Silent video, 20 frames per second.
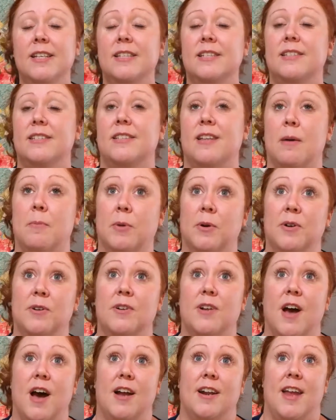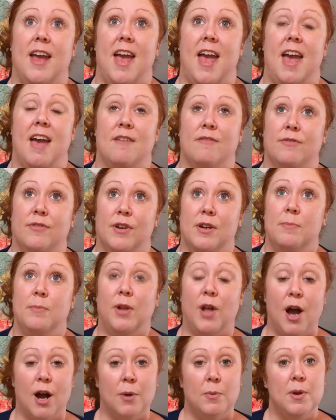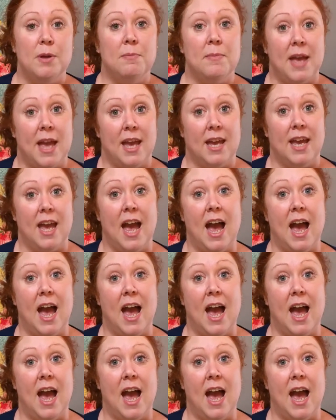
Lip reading: Summer, not every block we make